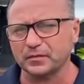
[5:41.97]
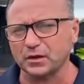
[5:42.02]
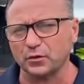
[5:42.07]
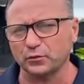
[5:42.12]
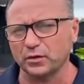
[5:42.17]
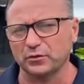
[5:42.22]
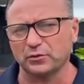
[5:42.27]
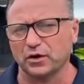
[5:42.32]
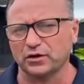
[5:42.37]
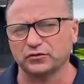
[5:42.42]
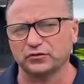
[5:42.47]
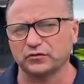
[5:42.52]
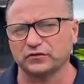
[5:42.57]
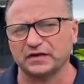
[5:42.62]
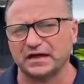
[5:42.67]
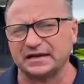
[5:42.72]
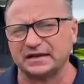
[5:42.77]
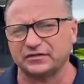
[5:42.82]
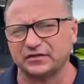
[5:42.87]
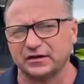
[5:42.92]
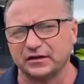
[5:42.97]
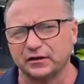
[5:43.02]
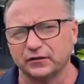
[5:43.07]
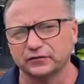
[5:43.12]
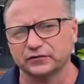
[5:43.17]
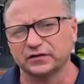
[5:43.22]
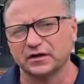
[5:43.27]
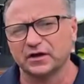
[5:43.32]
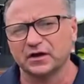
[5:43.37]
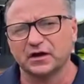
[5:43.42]
We won't use anything
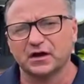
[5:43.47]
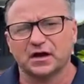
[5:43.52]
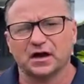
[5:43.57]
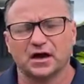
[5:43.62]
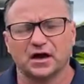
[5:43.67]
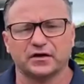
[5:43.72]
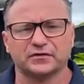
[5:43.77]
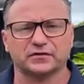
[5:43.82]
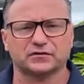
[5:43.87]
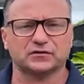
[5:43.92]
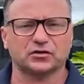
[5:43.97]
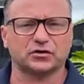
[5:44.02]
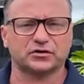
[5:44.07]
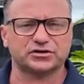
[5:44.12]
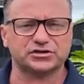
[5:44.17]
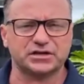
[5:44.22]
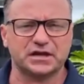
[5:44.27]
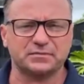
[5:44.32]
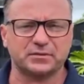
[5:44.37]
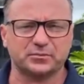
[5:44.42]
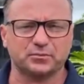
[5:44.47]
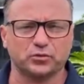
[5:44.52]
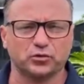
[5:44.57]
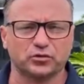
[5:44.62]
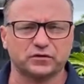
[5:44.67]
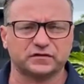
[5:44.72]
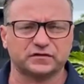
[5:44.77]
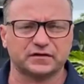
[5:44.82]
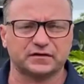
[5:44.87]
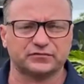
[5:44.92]
else. There's a lot of cheap
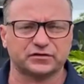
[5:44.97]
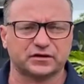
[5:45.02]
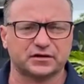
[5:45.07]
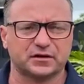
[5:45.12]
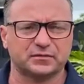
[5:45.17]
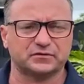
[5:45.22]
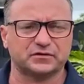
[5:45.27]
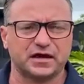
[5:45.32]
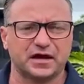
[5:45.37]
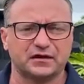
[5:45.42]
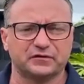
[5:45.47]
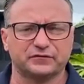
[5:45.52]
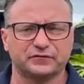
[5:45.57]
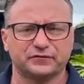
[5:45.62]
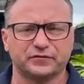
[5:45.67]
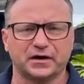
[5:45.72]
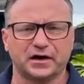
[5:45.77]
imported stuff that comes out of